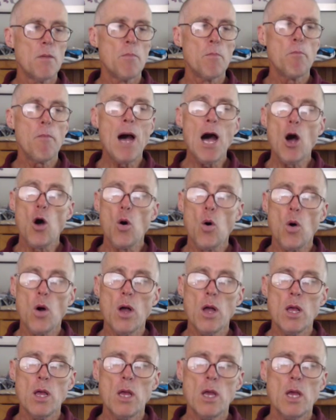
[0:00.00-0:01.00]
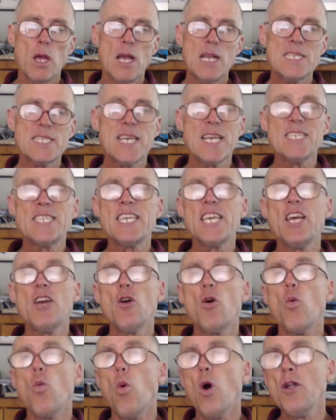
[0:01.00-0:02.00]
Mau. It says
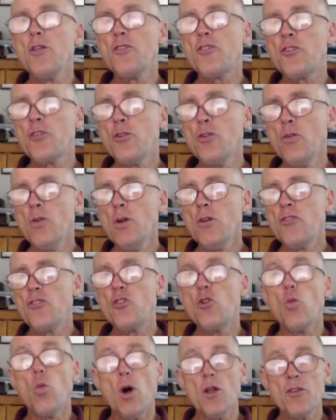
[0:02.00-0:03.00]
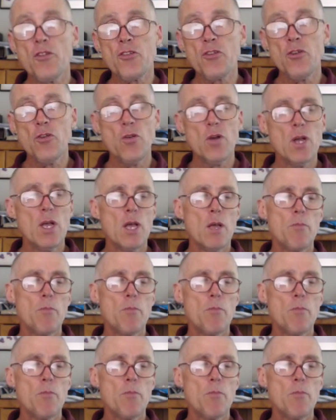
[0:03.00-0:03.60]
here want to want to,